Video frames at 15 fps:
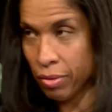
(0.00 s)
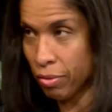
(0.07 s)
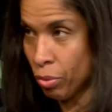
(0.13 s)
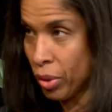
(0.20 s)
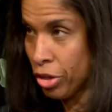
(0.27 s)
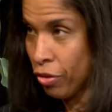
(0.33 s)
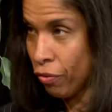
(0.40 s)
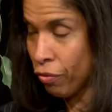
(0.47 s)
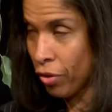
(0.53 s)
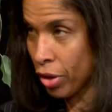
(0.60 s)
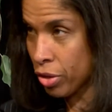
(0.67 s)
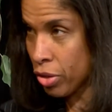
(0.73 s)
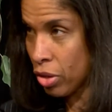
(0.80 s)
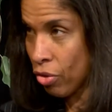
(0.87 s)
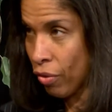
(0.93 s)
when you
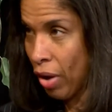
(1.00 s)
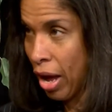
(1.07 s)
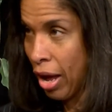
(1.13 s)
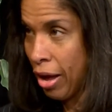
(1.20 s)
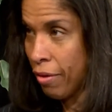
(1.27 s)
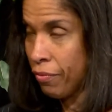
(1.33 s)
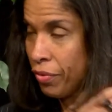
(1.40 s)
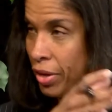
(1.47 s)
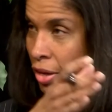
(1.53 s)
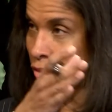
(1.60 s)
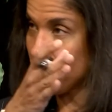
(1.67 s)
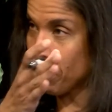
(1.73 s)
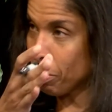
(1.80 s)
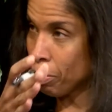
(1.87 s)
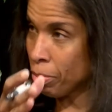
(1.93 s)
first arrive, in
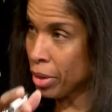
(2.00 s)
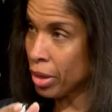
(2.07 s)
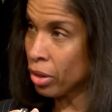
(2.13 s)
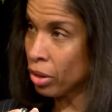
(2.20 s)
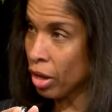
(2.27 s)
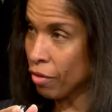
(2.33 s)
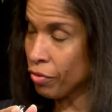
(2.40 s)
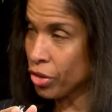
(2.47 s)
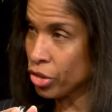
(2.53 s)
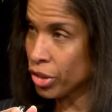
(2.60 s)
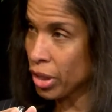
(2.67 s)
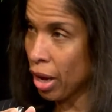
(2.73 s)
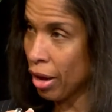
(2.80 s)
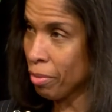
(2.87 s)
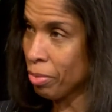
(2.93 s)
the middle of your
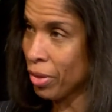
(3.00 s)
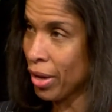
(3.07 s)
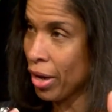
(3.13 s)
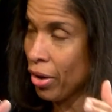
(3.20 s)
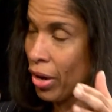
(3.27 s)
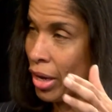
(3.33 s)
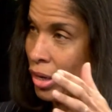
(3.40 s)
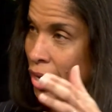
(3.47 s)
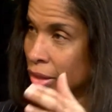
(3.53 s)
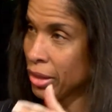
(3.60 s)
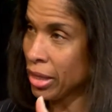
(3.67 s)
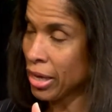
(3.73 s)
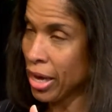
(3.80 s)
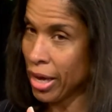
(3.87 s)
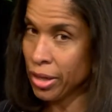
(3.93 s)
time there, and at
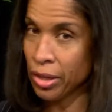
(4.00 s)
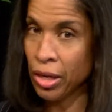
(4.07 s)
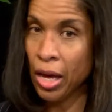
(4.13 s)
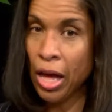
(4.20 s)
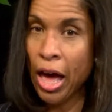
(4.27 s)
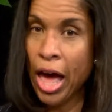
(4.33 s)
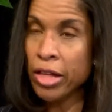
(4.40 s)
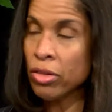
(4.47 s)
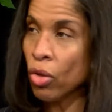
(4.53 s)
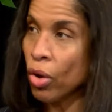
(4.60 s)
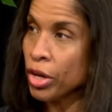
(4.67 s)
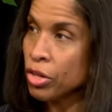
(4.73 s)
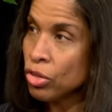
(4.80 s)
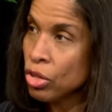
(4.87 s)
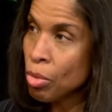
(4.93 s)
the end. As
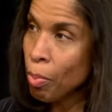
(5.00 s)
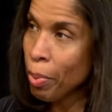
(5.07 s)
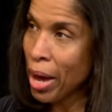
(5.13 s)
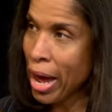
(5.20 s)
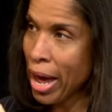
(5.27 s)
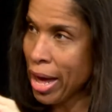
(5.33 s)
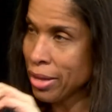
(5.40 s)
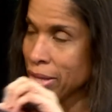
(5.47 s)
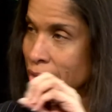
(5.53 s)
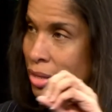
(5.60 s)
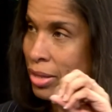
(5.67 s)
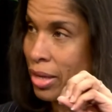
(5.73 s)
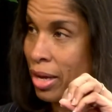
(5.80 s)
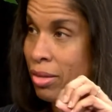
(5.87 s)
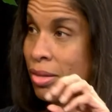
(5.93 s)
long as you pass the
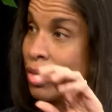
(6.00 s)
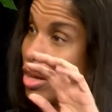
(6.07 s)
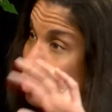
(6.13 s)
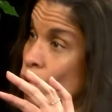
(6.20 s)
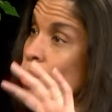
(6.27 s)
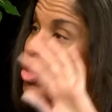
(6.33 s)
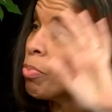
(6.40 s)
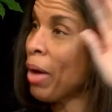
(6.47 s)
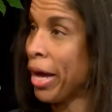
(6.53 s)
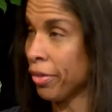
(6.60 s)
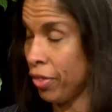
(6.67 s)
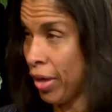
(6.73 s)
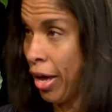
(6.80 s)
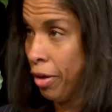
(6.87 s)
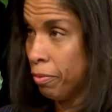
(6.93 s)
test, this was back
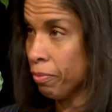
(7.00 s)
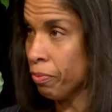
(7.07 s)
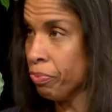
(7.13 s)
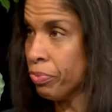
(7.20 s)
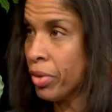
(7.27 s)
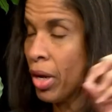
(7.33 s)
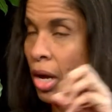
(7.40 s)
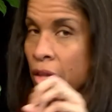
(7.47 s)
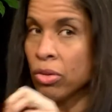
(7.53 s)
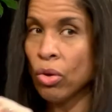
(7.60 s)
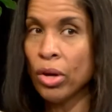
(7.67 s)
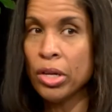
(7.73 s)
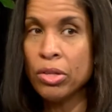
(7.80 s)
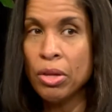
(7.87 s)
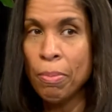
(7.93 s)
then. As
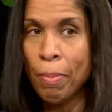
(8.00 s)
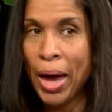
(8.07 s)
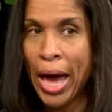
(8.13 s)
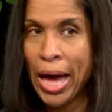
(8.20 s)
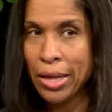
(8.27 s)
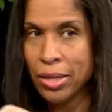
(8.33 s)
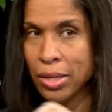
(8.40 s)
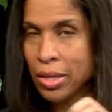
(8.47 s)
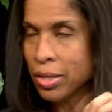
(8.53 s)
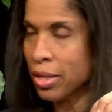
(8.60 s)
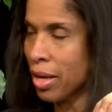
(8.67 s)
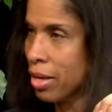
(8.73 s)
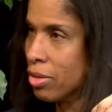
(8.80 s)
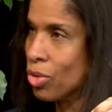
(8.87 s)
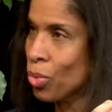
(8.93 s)
long as you pass the
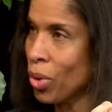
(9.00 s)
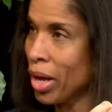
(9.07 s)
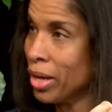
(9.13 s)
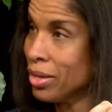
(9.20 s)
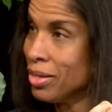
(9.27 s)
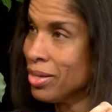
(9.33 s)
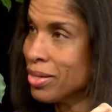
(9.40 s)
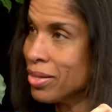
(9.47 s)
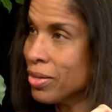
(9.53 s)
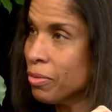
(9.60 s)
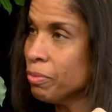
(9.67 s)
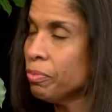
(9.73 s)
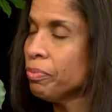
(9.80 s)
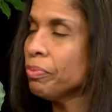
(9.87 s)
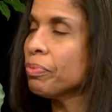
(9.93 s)
test once,
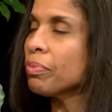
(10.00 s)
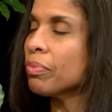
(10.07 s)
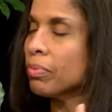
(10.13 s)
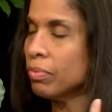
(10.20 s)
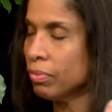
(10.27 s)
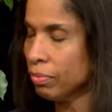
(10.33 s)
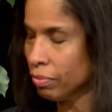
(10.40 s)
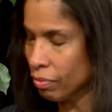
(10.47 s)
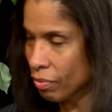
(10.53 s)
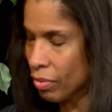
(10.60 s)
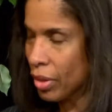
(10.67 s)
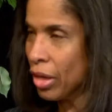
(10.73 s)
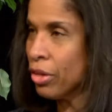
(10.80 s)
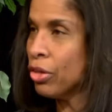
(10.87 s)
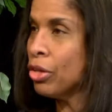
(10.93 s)

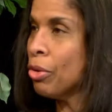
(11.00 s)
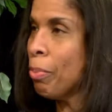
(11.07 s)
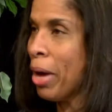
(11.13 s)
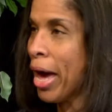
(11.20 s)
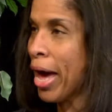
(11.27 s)
you pass.